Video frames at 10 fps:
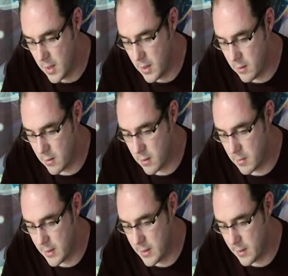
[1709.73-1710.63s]
you're going to
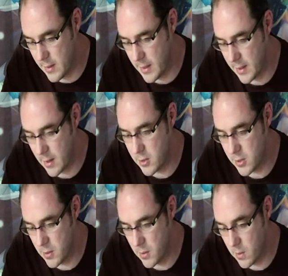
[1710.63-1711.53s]
be dealing
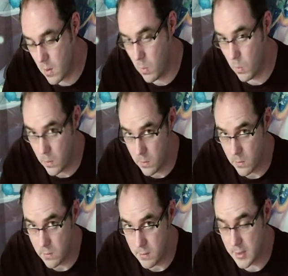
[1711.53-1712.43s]
2
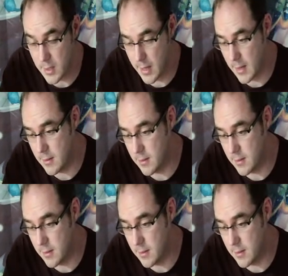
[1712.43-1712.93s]
wounds again.